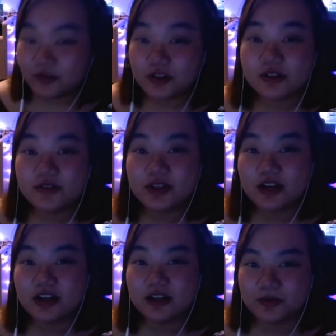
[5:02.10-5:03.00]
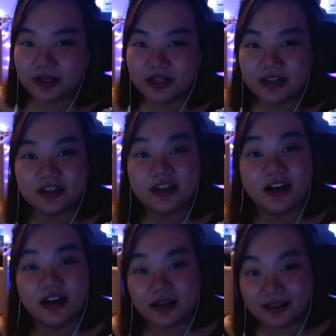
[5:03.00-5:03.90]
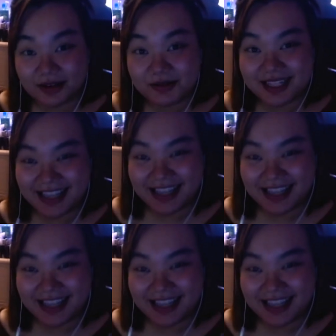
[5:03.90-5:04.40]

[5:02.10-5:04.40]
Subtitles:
those of you that aren't aware, that was a gay